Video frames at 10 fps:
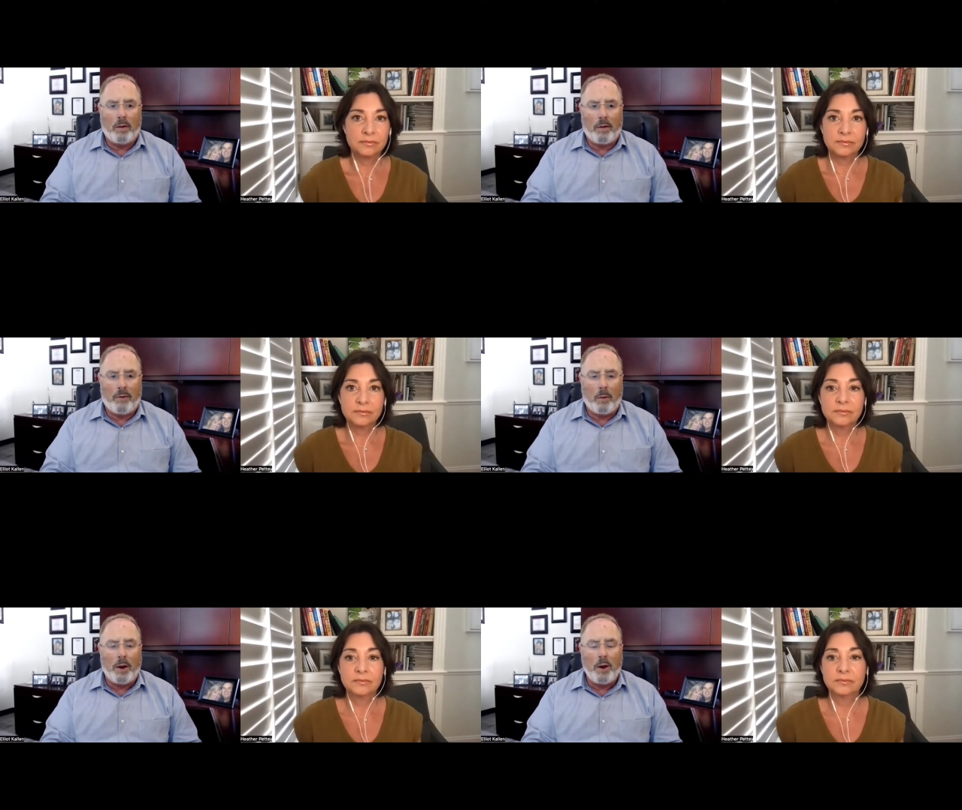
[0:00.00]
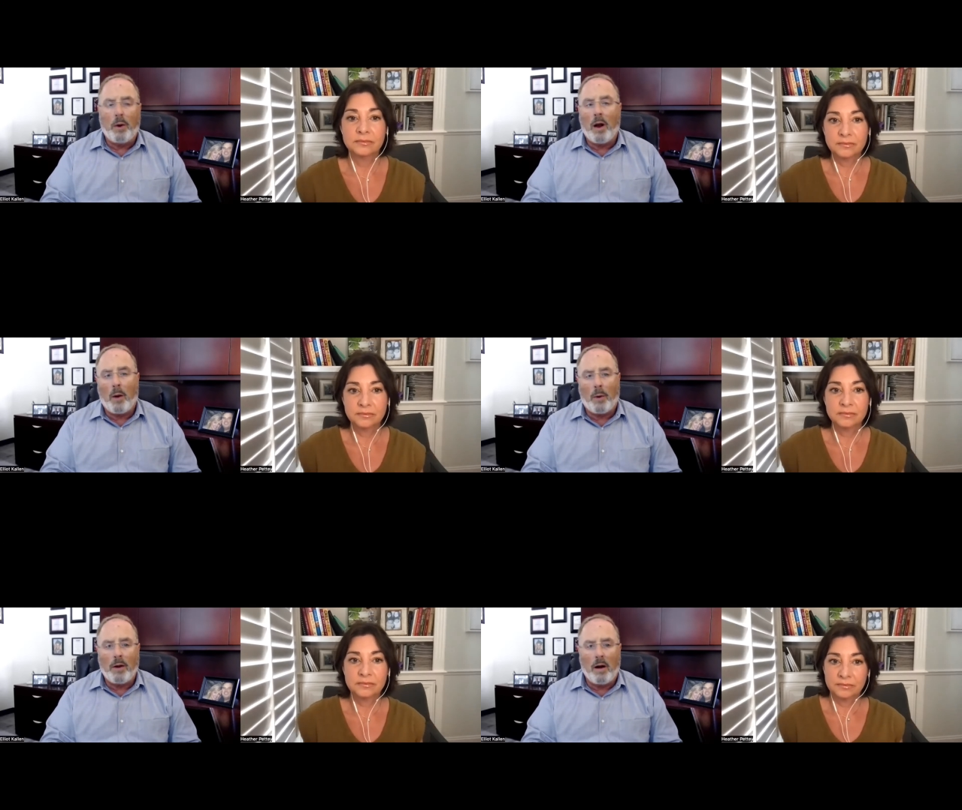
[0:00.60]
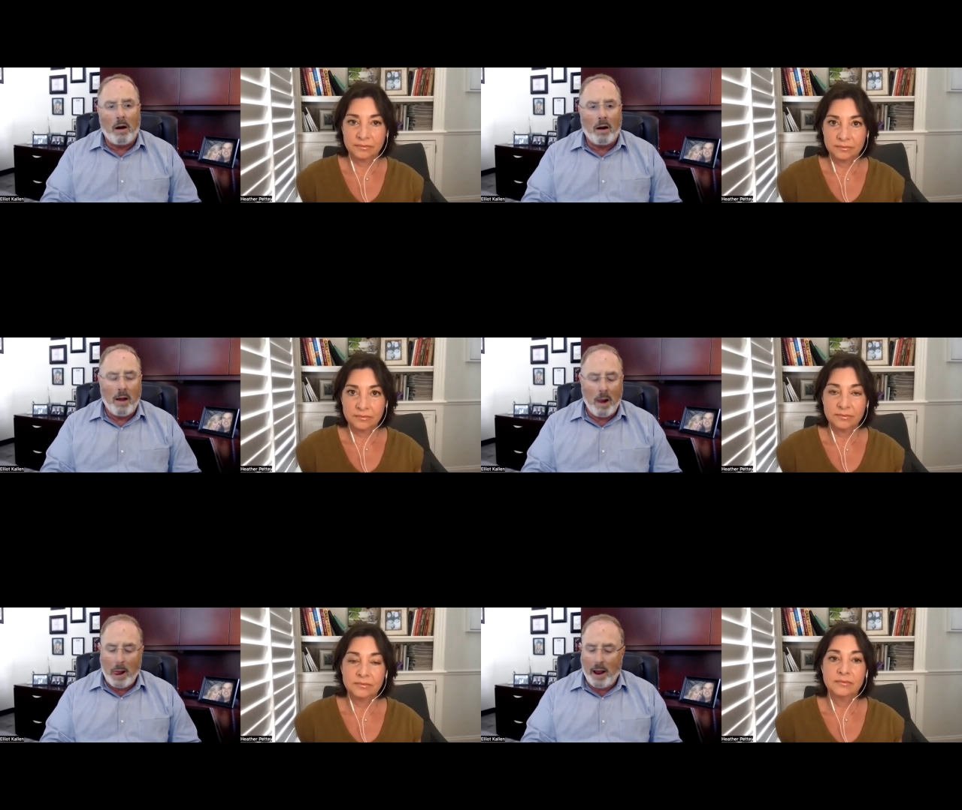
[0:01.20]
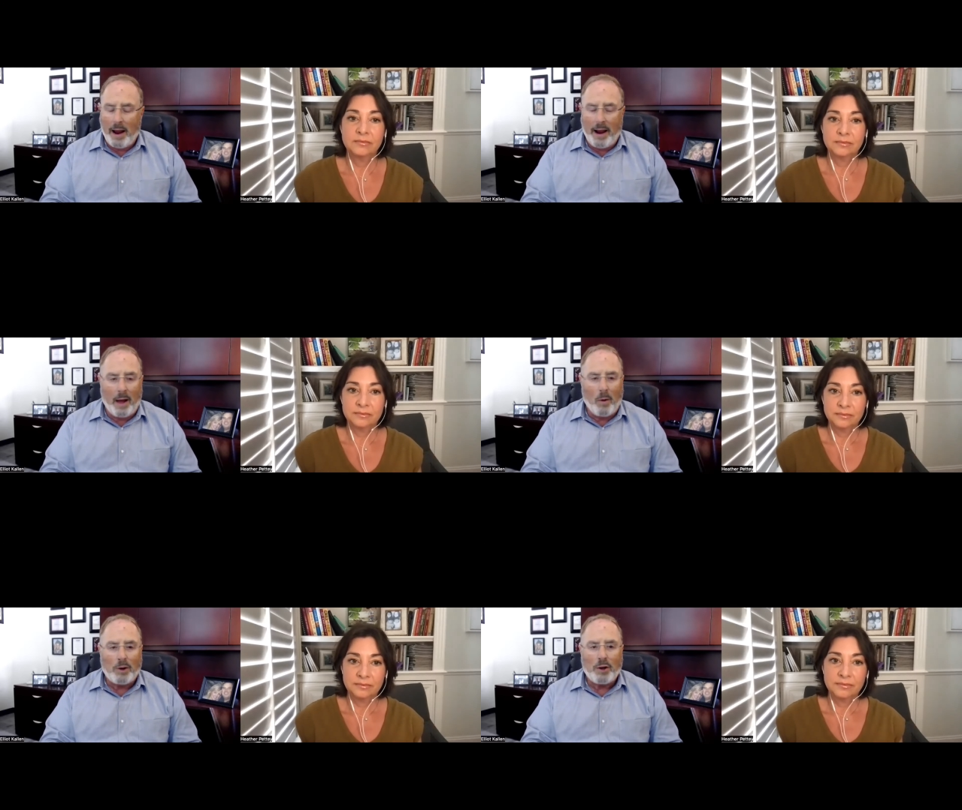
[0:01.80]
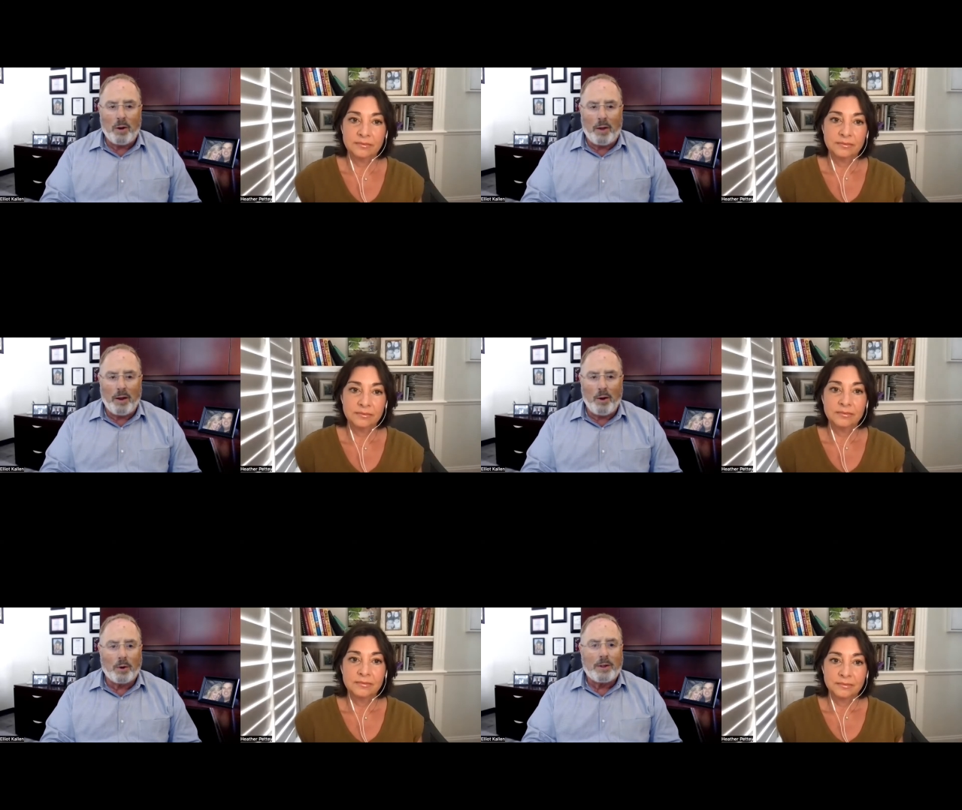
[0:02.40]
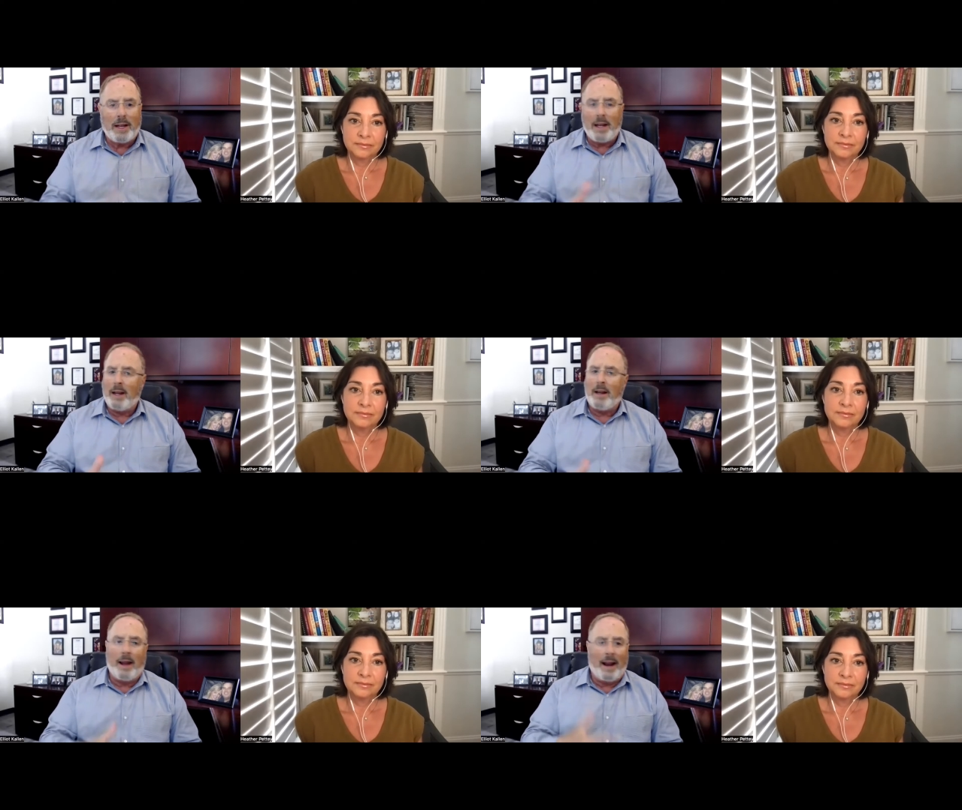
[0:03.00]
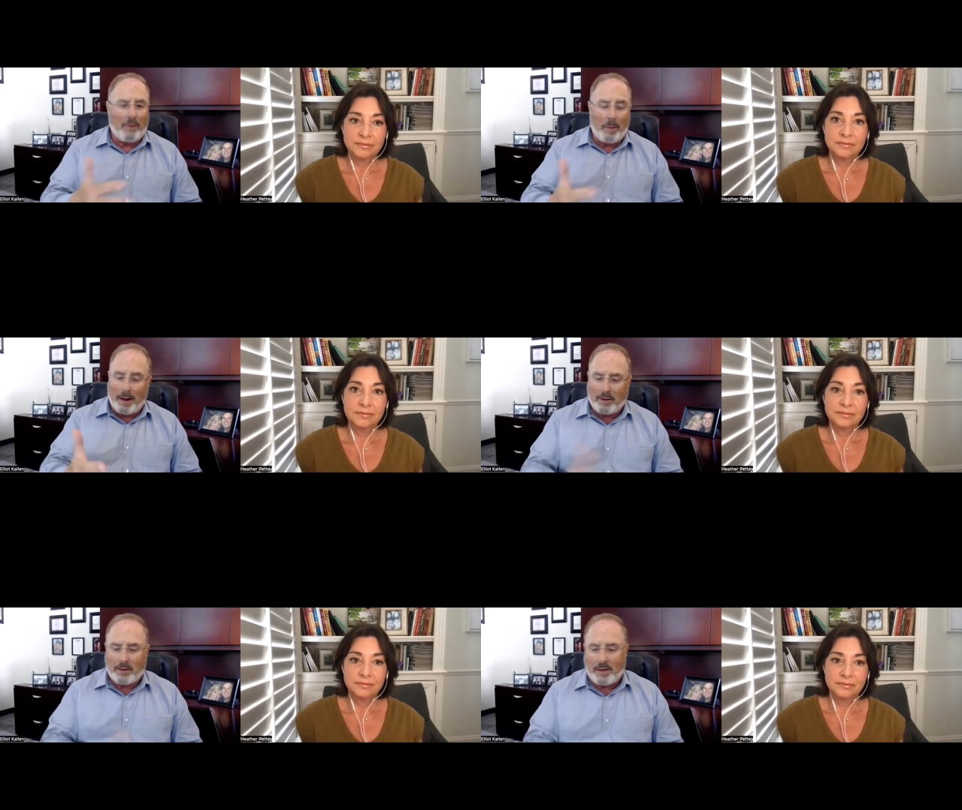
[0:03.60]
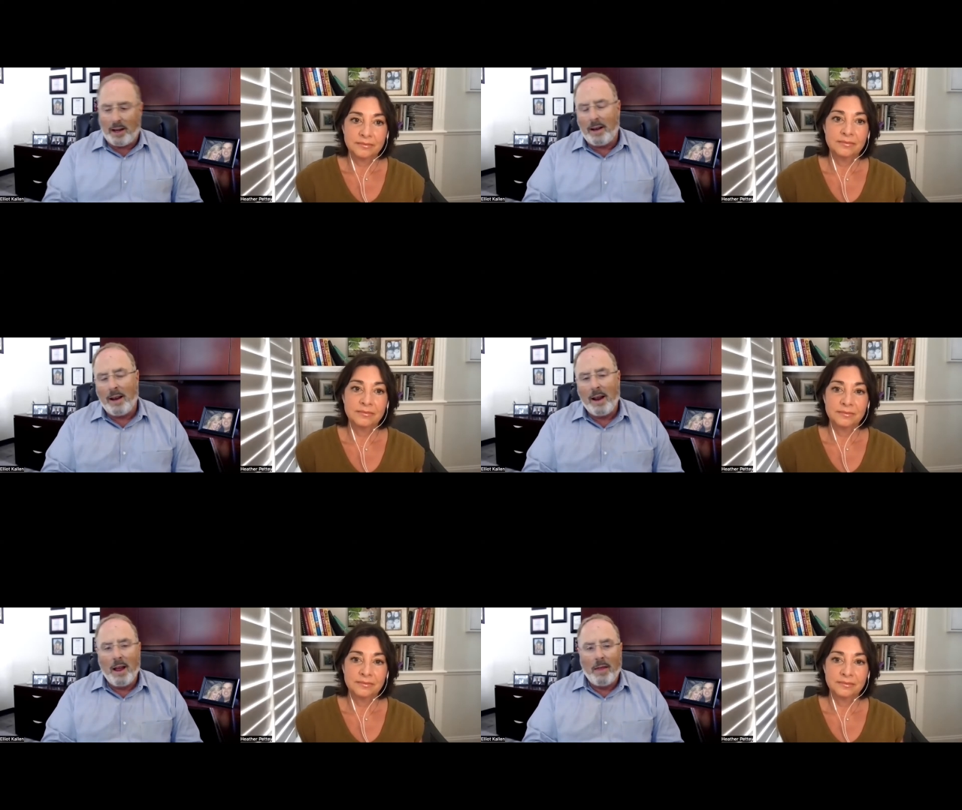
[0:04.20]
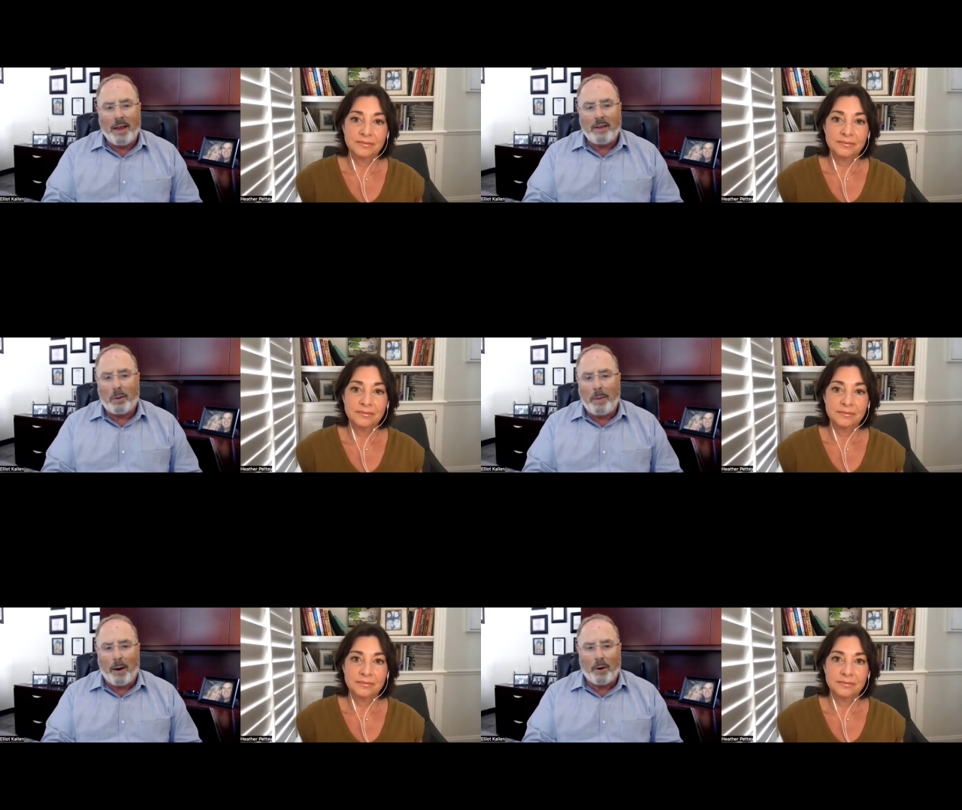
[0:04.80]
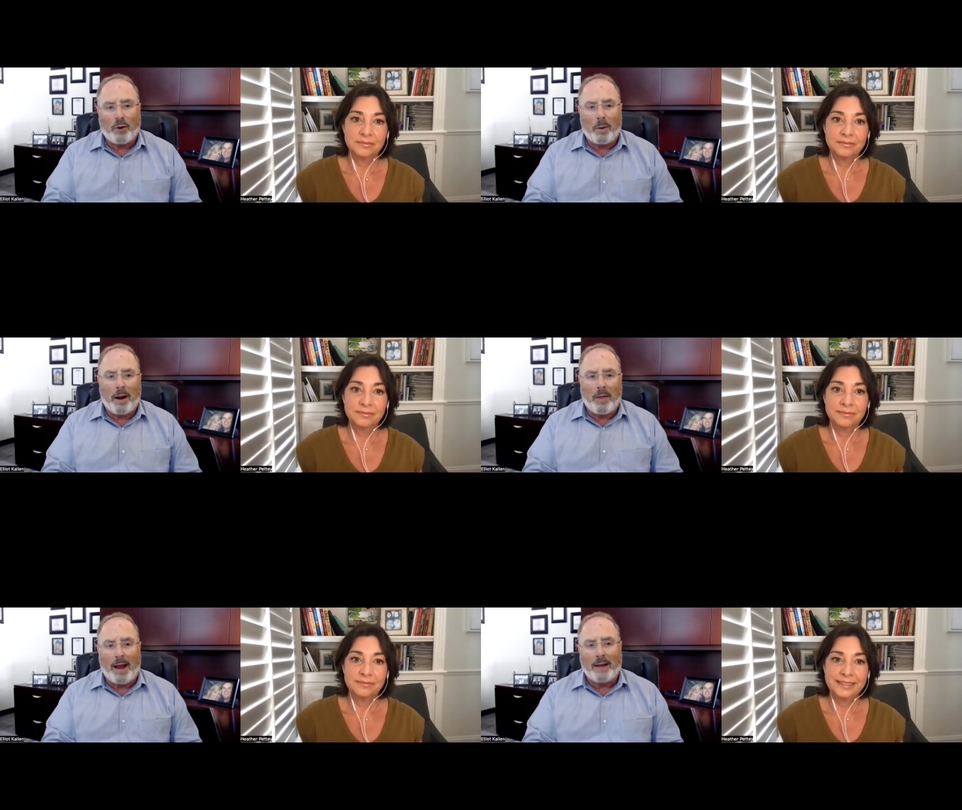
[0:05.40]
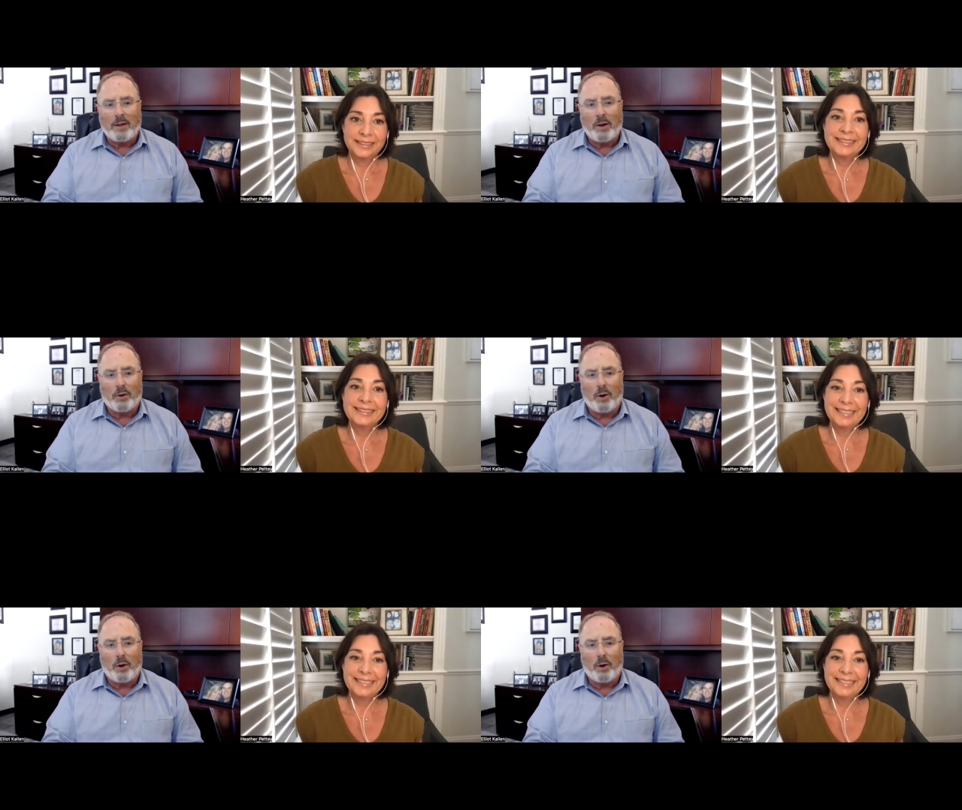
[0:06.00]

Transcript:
Speaker 1: from when you and I were young, and I want you to know that your teen and everybody else's teen thinks their parents are about a thousand years old.